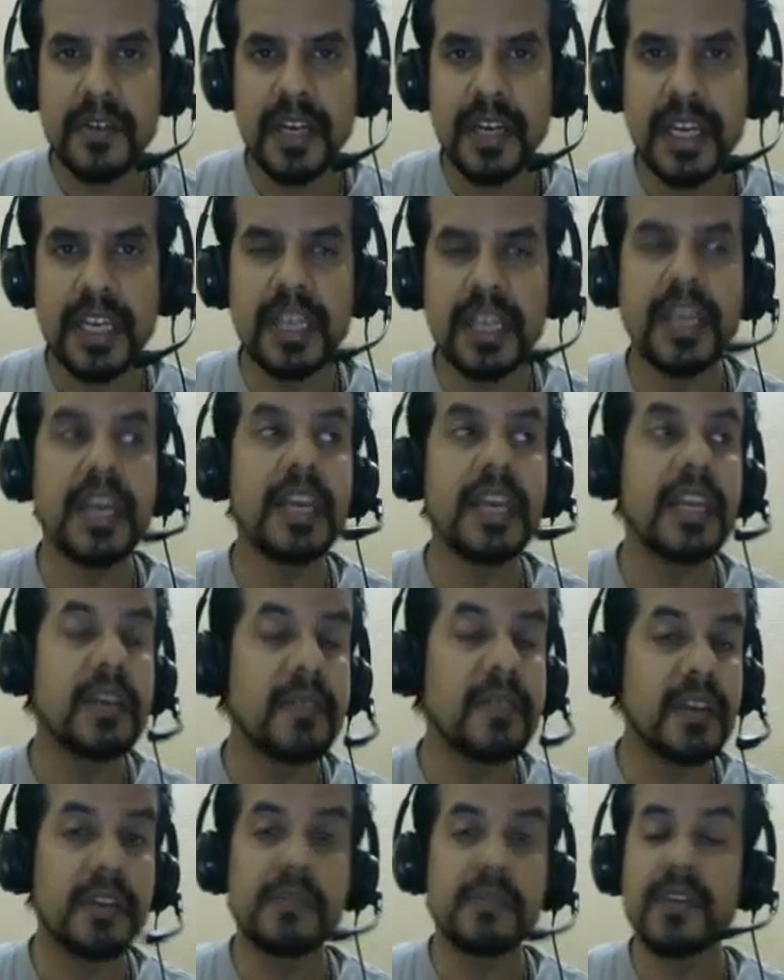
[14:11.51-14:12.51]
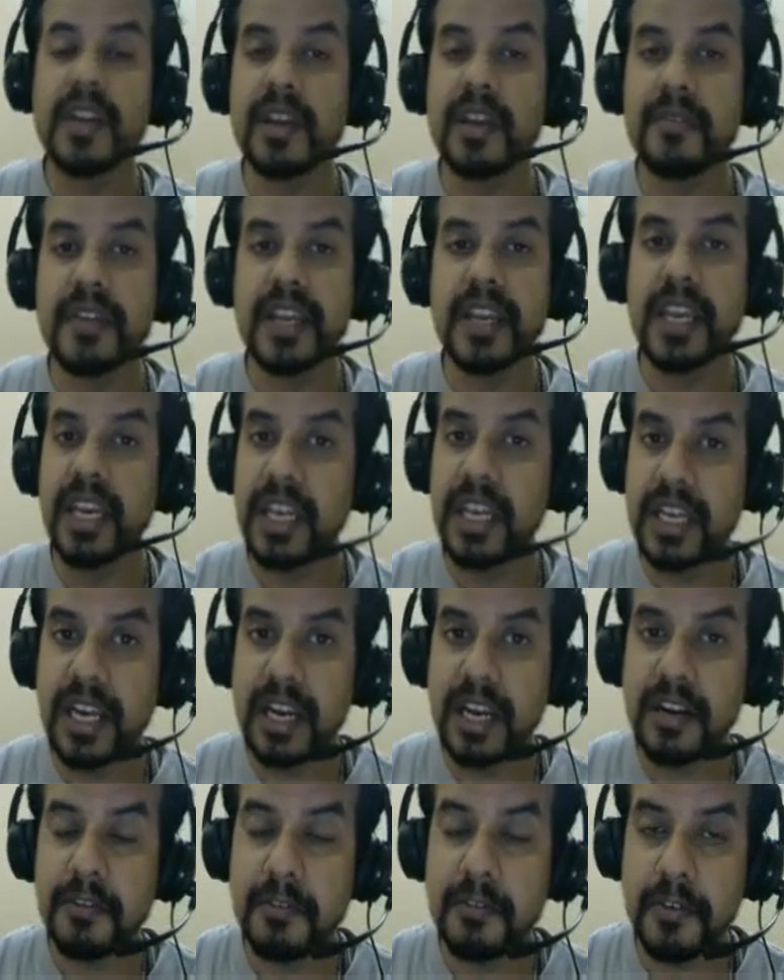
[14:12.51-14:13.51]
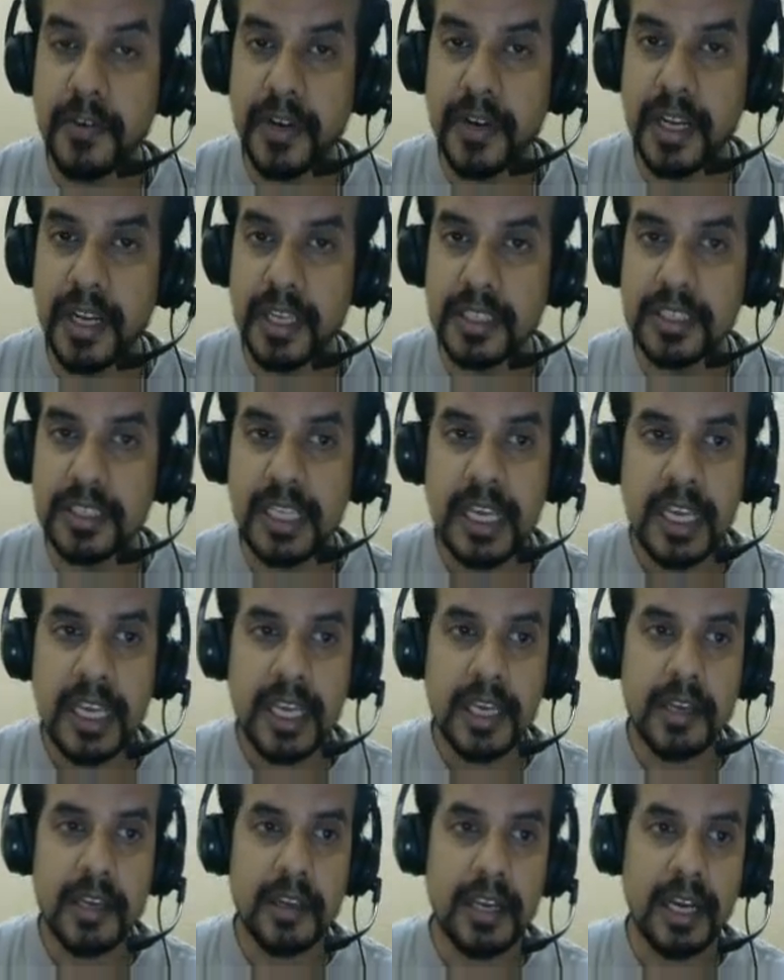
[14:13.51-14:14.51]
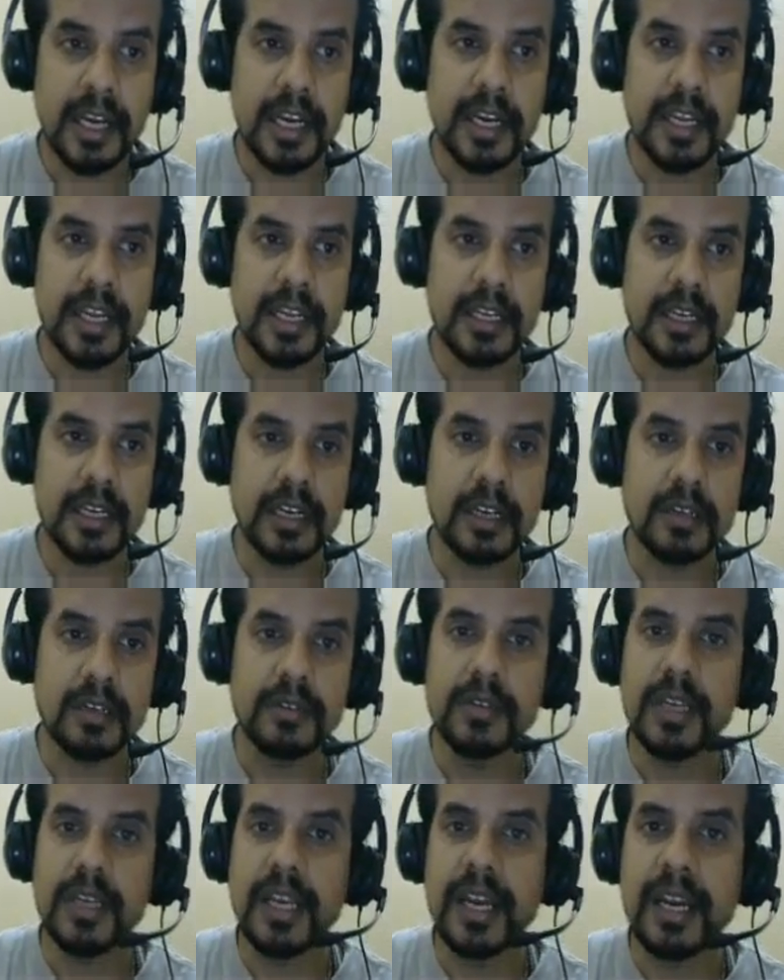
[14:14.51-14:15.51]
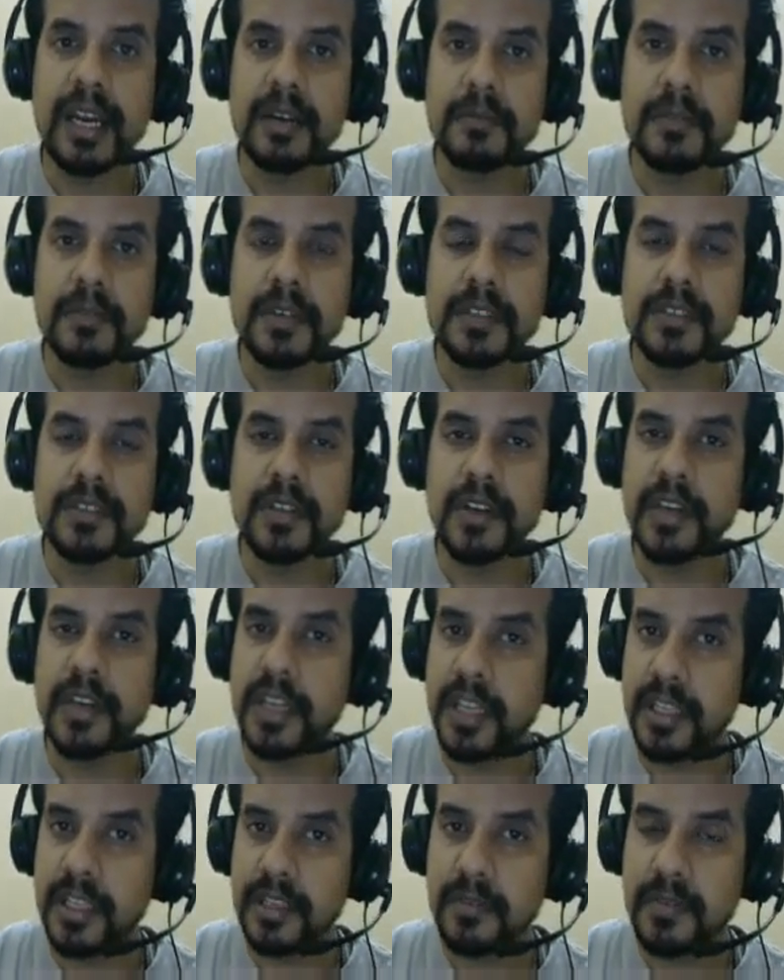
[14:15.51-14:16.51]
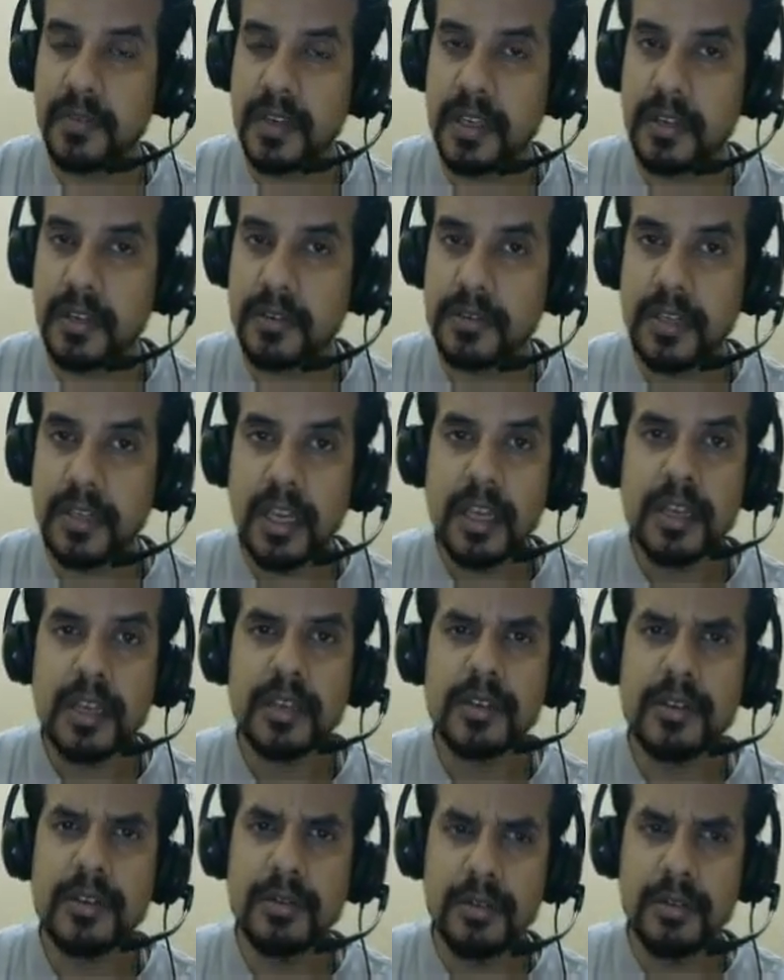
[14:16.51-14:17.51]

Fine. And even if you're having any kind of queries regarding Google AdWords or any other videos,